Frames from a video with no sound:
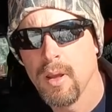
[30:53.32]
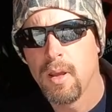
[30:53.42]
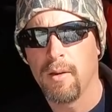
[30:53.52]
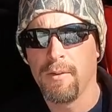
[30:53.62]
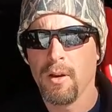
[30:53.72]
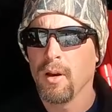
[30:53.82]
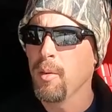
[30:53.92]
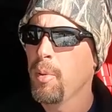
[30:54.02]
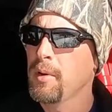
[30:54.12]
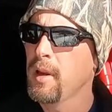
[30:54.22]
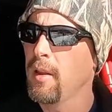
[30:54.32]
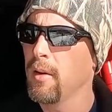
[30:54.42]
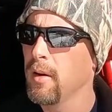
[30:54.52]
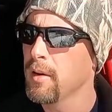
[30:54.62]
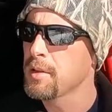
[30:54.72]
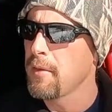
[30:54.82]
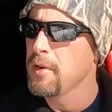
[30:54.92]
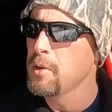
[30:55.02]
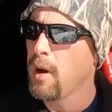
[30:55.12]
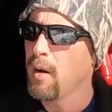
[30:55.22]
if you're going to put together a
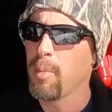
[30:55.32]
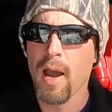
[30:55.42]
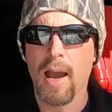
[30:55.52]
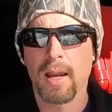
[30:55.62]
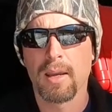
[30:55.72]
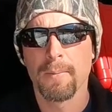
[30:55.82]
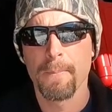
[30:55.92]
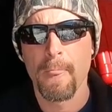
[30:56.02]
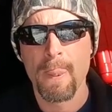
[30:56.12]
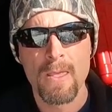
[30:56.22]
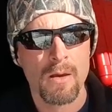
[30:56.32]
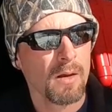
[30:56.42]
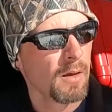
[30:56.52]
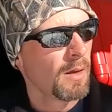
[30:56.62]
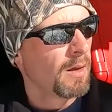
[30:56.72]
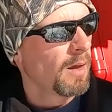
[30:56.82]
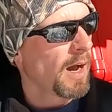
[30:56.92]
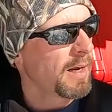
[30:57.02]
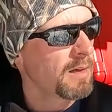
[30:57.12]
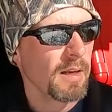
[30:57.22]
72-hour pack,
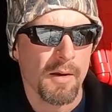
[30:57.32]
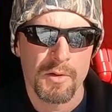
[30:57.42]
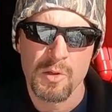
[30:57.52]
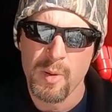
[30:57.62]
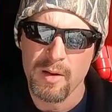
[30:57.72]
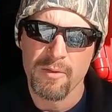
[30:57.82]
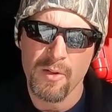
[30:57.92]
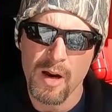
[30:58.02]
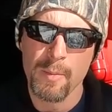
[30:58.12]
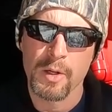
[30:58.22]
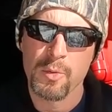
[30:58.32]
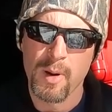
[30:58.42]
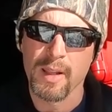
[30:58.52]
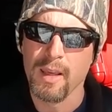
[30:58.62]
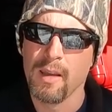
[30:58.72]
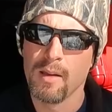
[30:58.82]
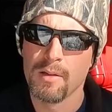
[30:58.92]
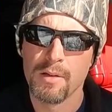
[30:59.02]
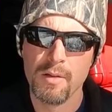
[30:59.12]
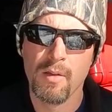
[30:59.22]
I didn't have to spend very much money
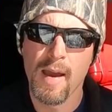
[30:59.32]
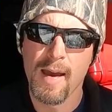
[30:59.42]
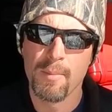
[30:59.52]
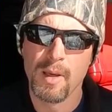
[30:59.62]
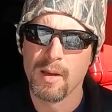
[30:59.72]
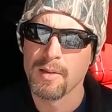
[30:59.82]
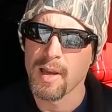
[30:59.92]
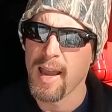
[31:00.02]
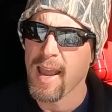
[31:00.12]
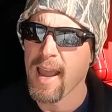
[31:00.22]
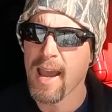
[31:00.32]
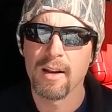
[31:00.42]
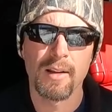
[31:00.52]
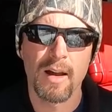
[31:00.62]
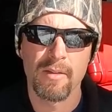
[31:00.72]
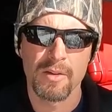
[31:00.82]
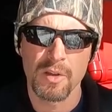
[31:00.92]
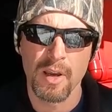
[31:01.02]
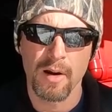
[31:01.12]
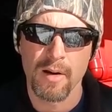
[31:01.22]
to do that because I had a lot of this
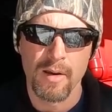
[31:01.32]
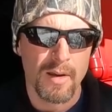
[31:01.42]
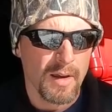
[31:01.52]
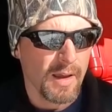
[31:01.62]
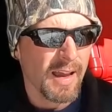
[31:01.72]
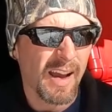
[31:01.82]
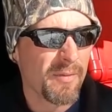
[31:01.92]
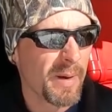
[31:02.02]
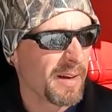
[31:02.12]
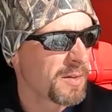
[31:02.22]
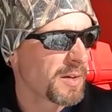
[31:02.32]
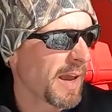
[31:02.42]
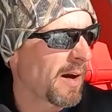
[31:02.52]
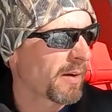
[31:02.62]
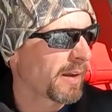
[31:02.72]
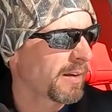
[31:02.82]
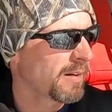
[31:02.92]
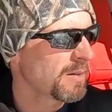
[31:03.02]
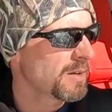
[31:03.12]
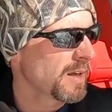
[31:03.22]
gear. I've been in
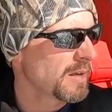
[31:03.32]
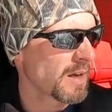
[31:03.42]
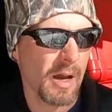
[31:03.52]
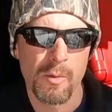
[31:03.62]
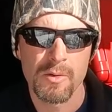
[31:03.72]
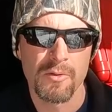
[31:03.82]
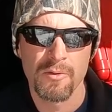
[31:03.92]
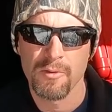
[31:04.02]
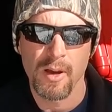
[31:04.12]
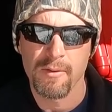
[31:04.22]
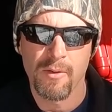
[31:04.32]
scouting since I was like